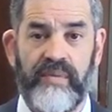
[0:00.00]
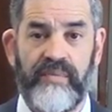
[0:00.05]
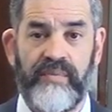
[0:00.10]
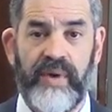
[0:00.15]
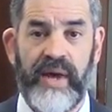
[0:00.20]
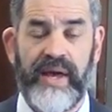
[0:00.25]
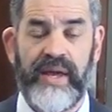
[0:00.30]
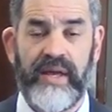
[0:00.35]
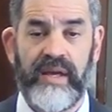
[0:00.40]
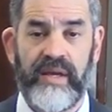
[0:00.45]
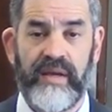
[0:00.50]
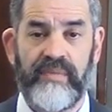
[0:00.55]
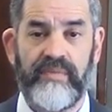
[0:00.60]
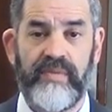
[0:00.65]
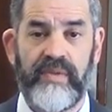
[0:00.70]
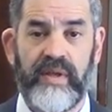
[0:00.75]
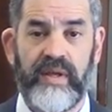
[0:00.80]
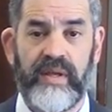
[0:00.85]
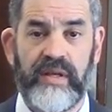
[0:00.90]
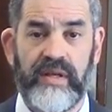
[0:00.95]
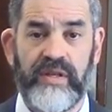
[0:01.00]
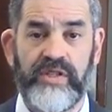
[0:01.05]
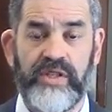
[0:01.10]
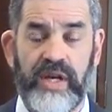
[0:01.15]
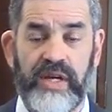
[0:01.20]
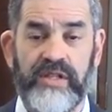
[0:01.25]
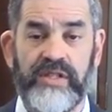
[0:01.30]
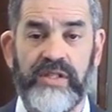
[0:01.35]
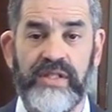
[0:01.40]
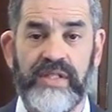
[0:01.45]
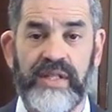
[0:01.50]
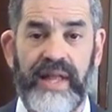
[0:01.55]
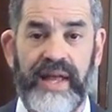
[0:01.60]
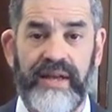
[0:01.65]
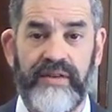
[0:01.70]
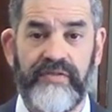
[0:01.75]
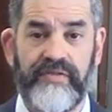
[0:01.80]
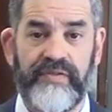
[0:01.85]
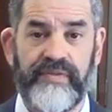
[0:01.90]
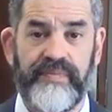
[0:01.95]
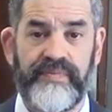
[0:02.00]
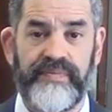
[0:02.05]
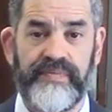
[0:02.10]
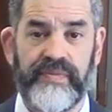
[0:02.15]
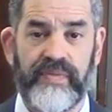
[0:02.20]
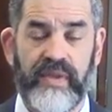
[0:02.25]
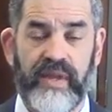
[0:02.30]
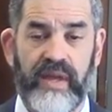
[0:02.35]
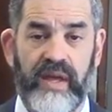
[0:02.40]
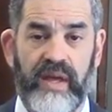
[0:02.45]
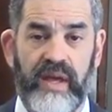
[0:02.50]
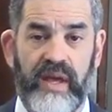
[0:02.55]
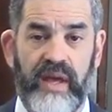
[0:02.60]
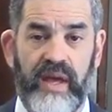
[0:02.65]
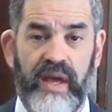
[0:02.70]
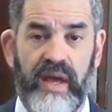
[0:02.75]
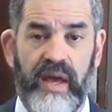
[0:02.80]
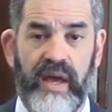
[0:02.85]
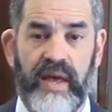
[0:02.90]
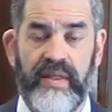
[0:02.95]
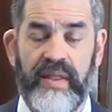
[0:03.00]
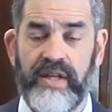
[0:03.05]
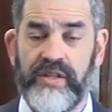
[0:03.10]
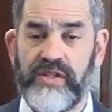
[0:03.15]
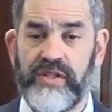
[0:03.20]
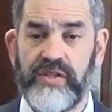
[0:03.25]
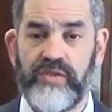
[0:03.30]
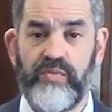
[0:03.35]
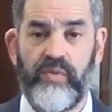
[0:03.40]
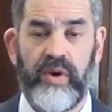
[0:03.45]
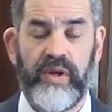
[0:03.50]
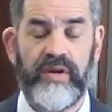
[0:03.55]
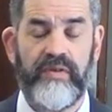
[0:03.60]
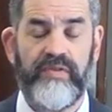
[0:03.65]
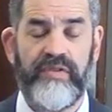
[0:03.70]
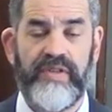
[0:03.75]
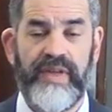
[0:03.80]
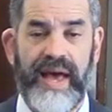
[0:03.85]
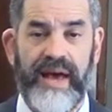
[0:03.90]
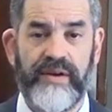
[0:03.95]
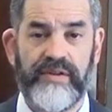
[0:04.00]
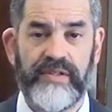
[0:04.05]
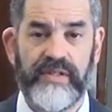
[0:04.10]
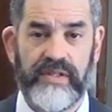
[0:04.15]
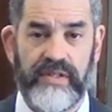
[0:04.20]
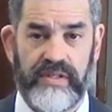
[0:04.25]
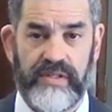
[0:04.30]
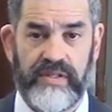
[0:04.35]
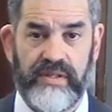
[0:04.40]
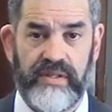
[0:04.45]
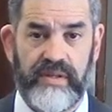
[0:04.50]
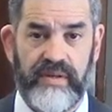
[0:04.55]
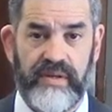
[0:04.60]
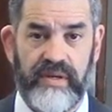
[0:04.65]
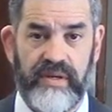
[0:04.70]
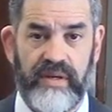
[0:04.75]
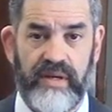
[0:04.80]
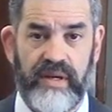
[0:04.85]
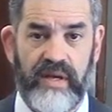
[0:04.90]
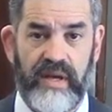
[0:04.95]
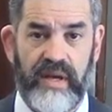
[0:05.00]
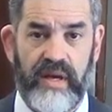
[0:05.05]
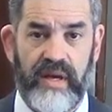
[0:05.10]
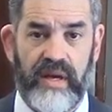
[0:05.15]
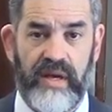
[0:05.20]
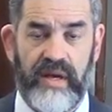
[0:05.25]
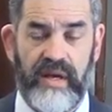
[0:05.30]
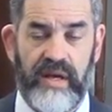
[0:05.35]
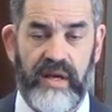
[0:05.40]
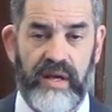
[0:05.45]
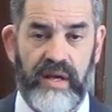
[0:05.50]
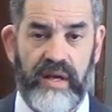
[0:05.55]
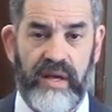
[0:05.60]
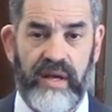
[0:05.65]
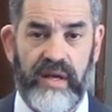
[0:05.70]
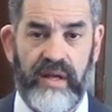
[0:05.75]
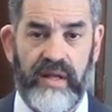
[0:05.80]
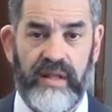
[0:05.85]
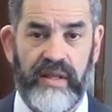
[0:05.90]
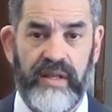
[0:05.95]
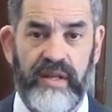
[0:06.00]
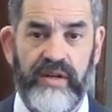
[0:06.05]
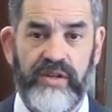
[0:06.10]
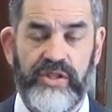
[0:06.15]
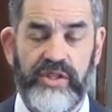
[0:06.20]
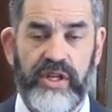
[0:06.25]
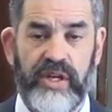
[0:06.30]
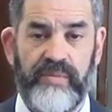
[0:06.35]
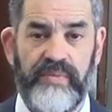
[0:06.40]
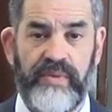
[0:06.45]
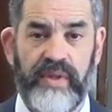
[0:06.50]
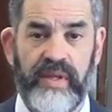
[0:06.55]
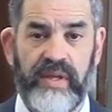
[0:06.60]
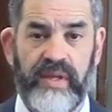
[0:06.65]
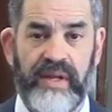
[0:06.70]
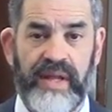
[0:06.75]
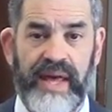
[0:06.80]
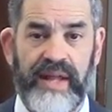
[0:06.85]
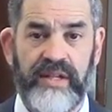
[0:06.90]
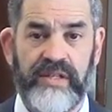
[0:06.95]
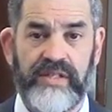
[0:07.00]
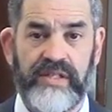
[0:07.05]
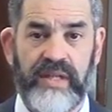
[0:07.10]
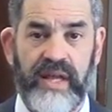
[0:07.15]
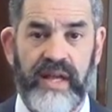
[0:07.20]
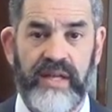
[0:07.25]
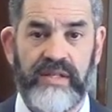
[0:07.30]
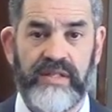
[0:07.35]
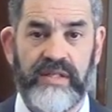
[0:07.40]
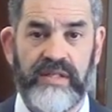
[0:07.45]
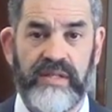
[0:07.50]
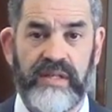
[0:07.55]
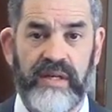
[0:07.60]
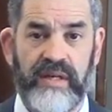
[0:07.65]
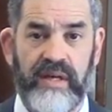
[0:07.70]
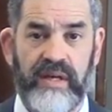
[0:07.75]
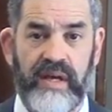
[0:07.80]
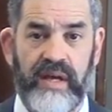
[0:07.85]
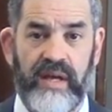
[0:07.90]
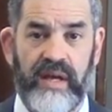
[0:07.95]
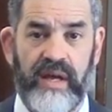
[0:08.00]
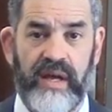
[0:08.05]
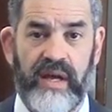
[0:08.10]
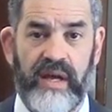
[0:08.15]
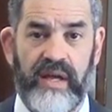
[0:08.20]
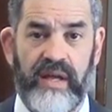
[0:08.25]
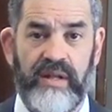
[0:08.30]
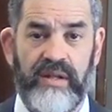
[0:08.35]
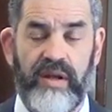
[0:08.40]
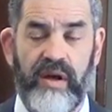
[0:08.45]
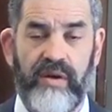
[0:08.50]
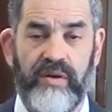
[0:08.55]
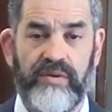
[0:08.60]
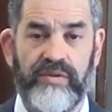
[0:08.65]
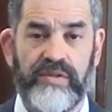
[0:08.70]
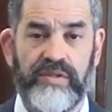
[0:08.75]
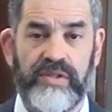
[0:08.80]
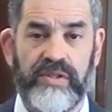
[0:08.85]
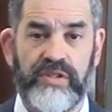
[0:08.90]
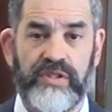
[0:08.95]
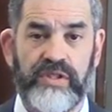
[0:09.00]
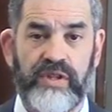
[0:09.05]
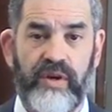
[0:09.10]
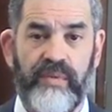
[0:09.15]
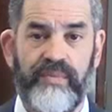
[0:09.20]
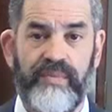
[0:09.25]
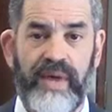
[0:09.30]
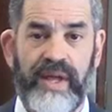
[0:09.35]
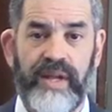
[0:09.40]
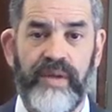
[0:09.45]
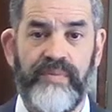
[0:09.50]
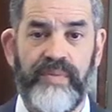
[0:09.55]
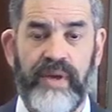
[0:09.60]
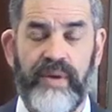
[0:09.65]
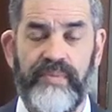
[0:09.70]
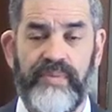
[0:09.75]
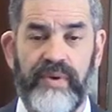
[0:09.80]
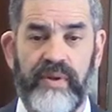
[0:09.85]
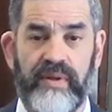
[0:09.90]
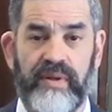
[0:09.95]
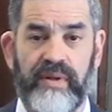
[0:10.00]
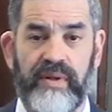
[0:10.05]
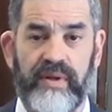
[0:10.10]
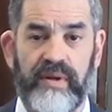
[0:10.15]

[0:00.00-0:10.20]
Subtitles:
by him, changed his life. And that's just one of thousands. Leadership in the United States knows so many people